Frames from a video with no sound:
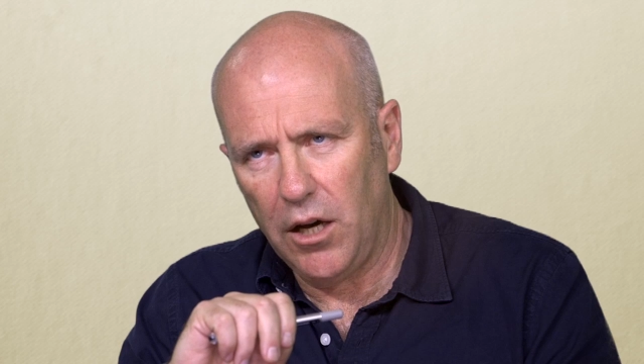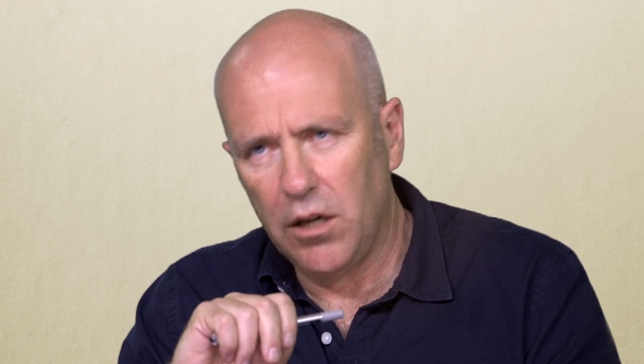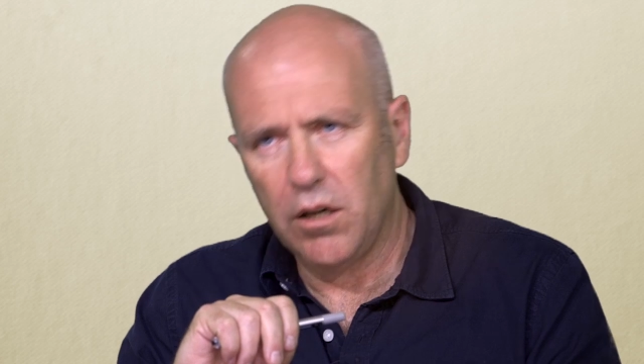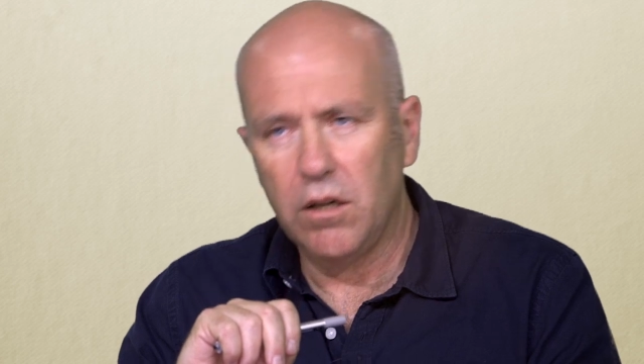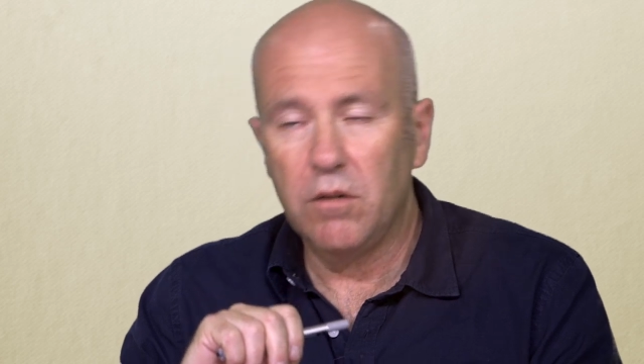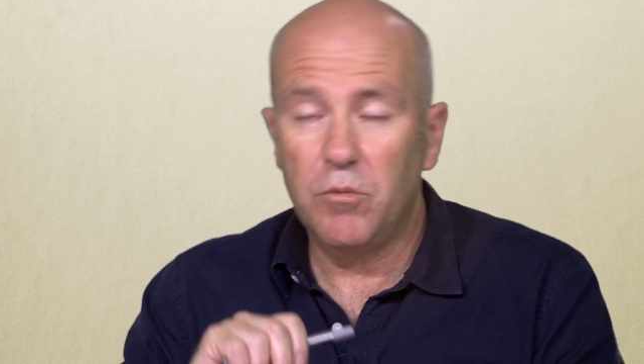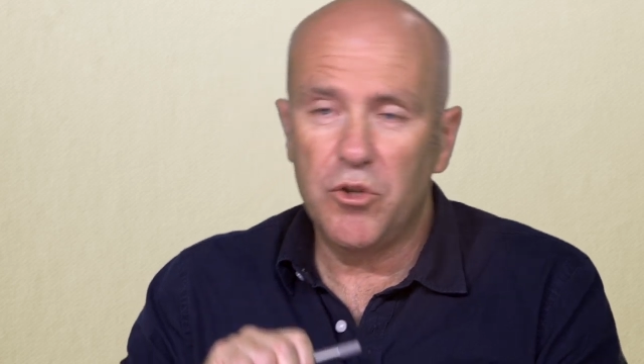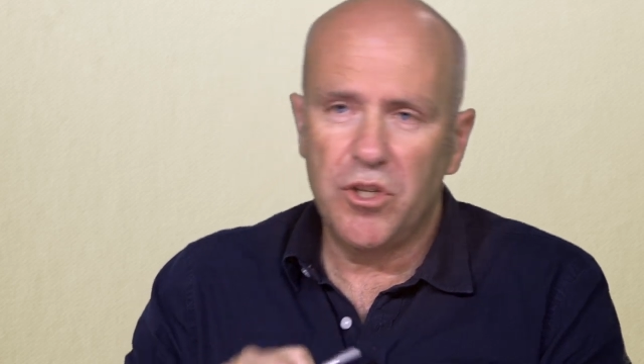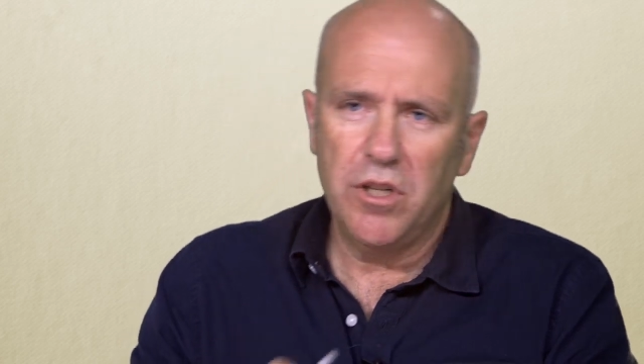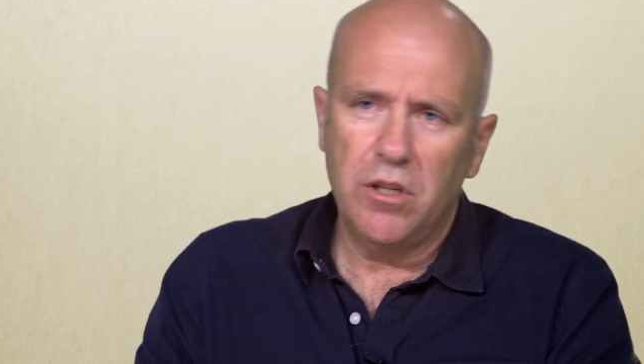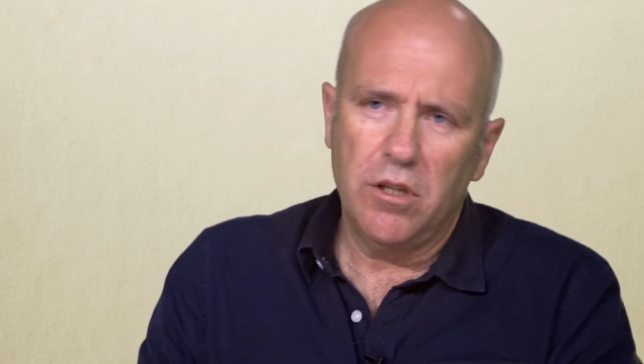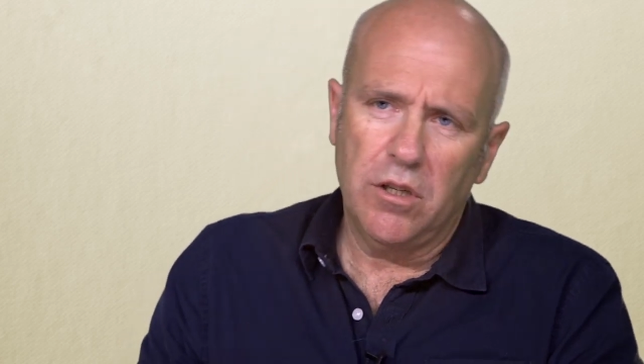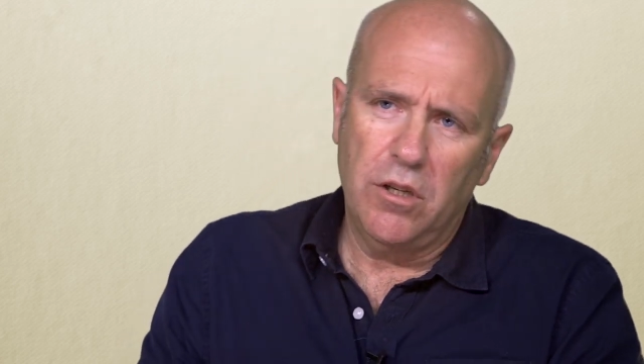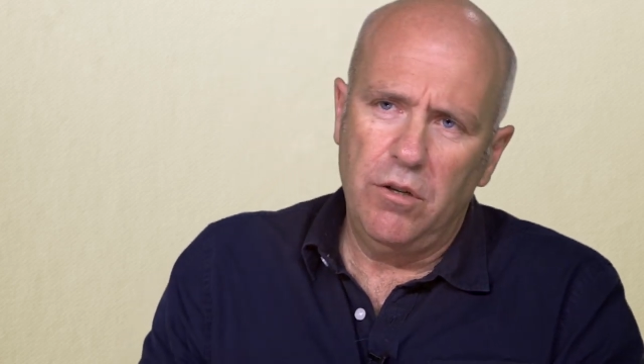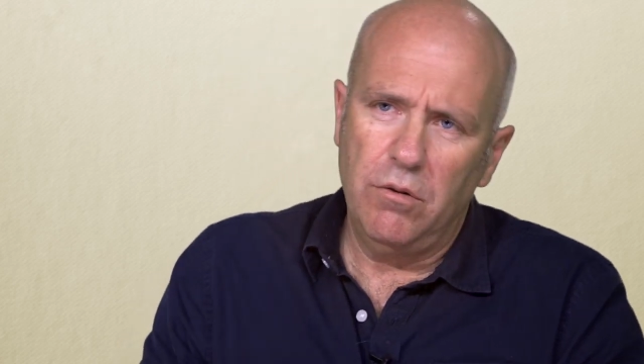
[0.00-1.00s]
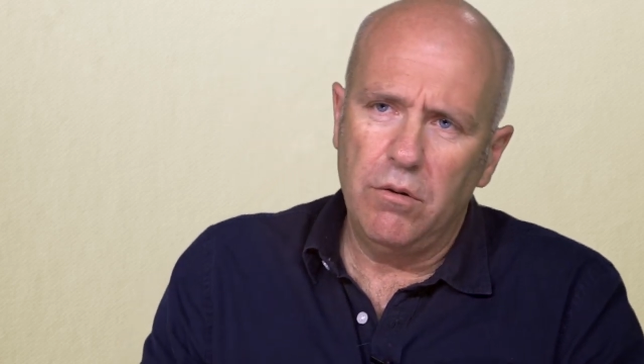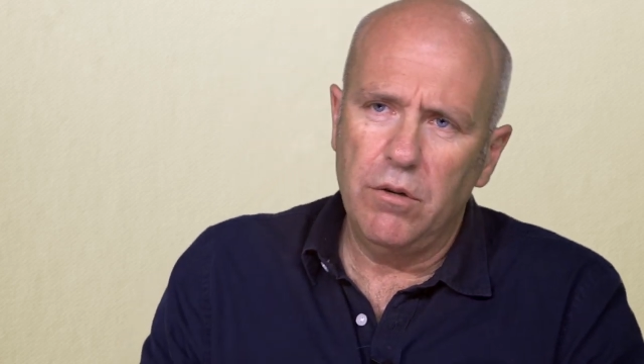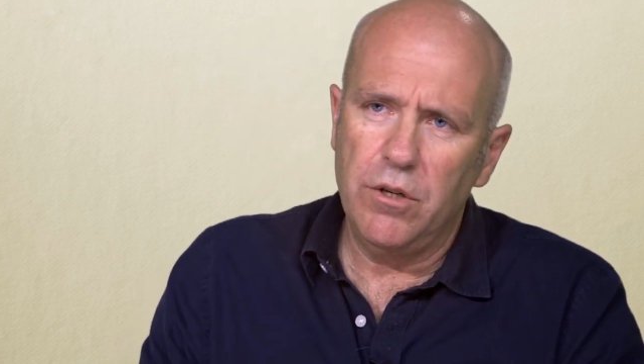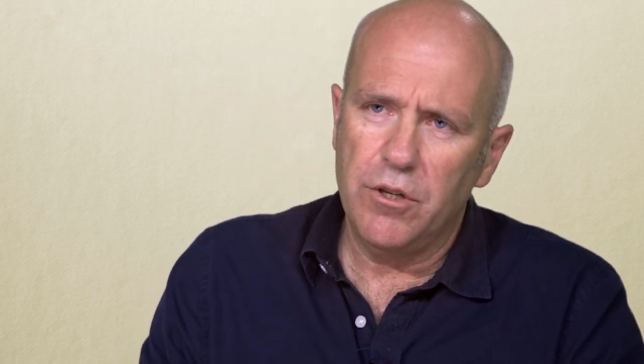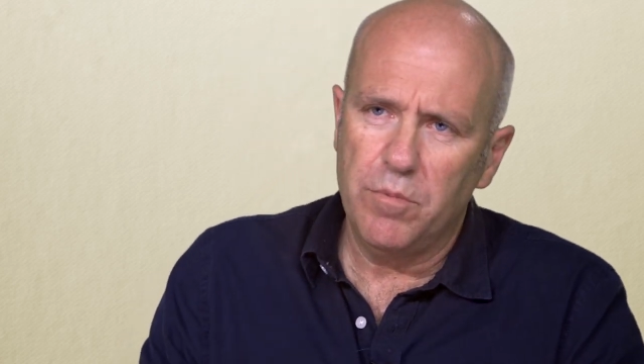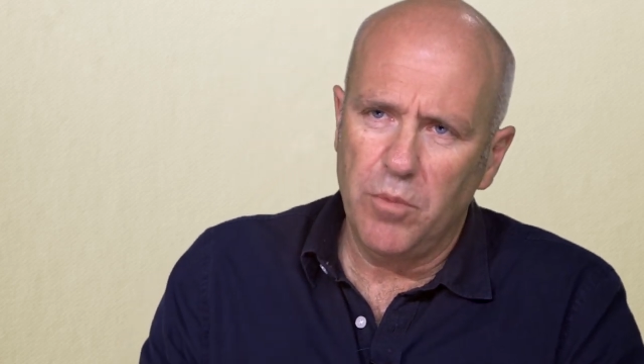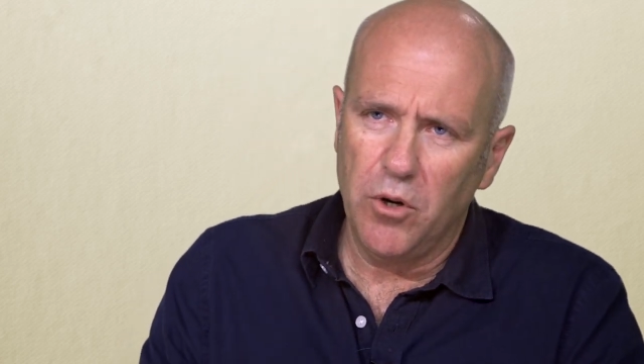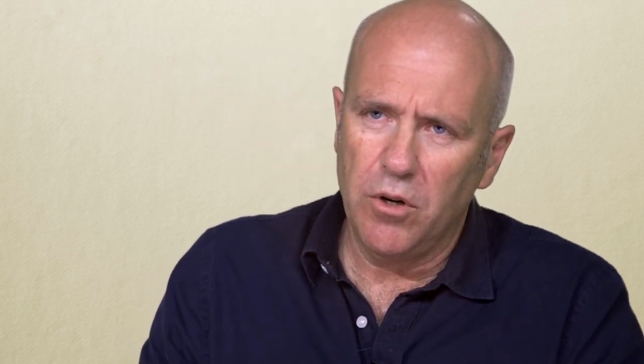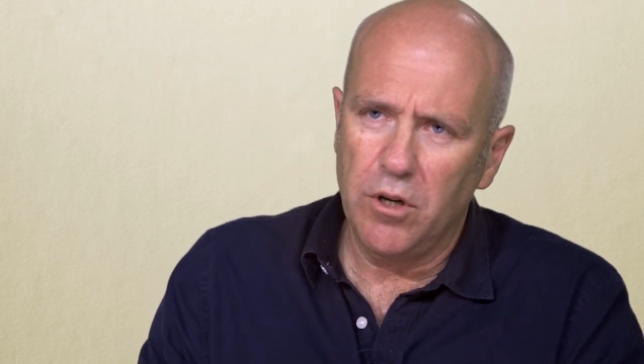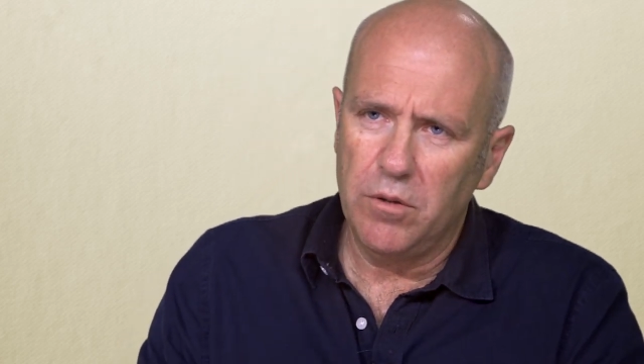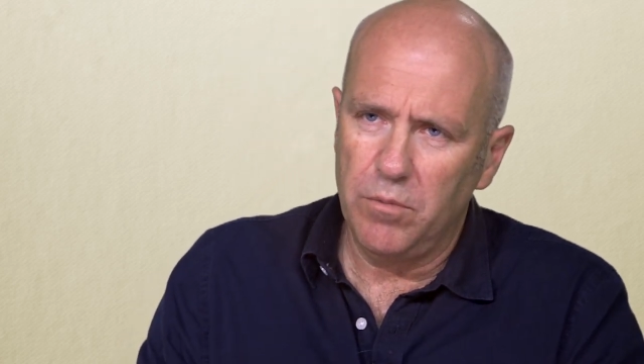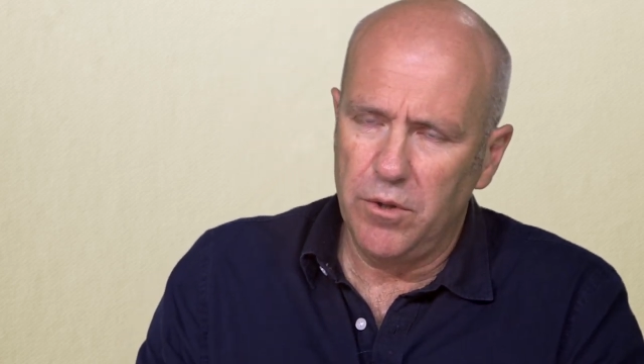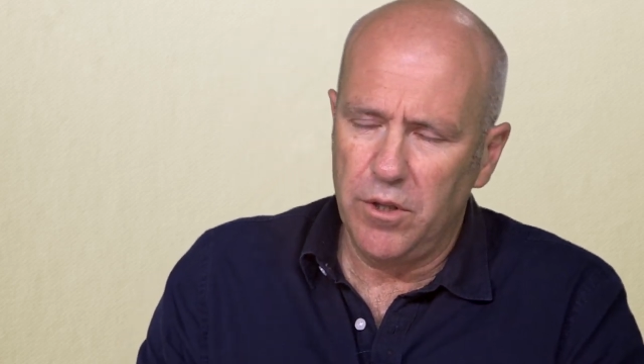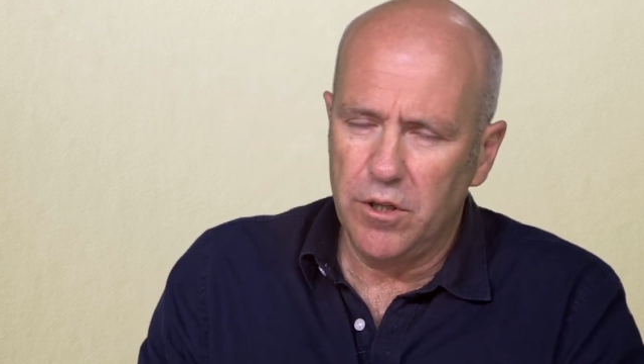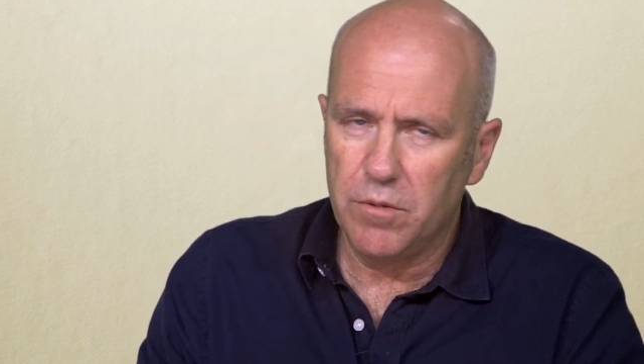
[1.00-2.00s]
I was in a curious
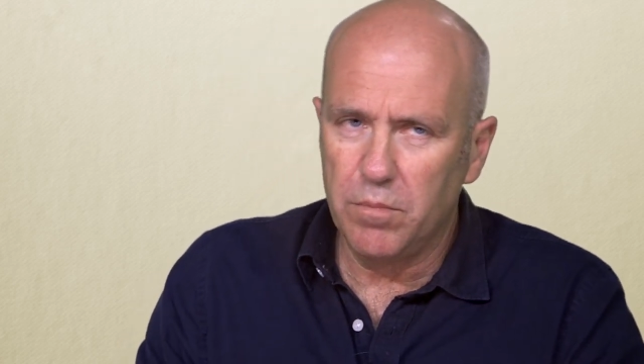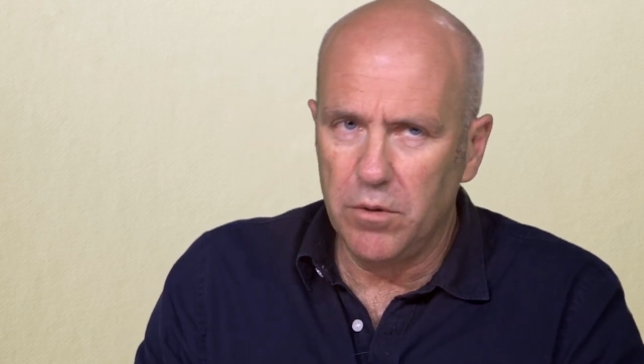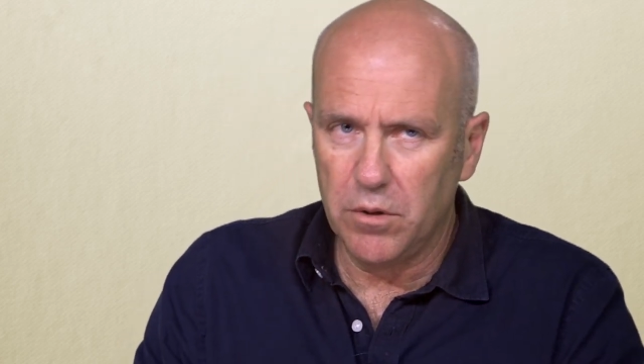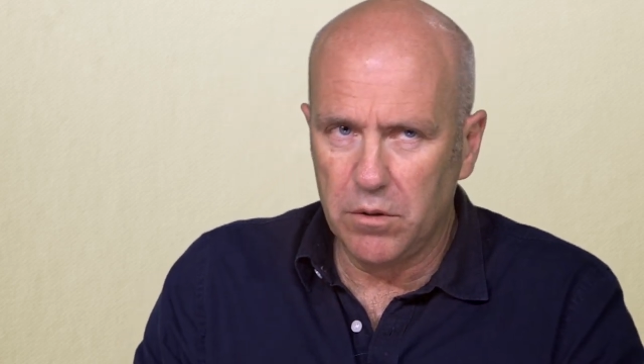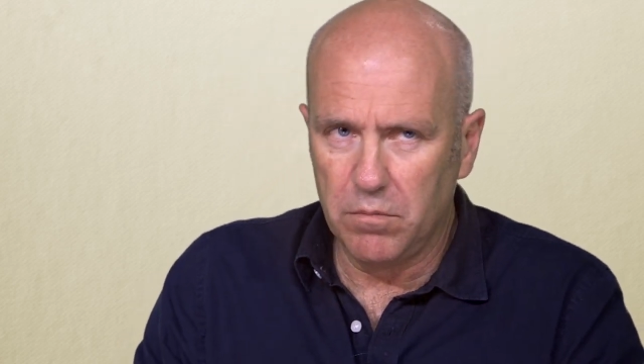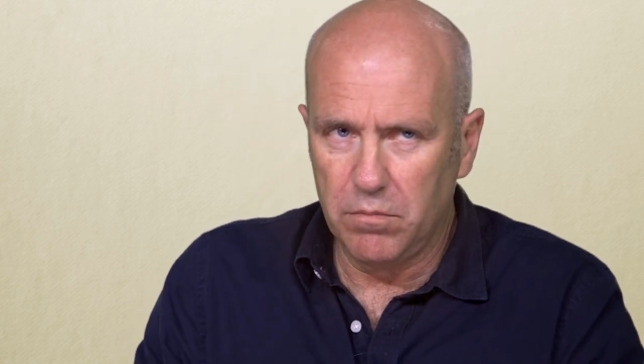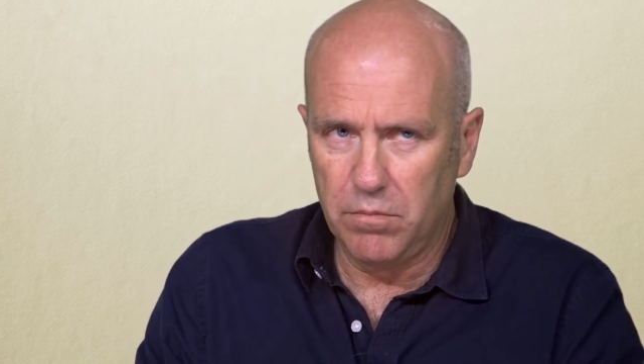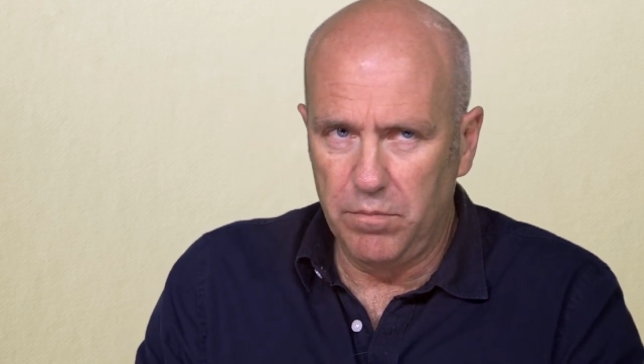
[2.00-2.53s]
bind with this book,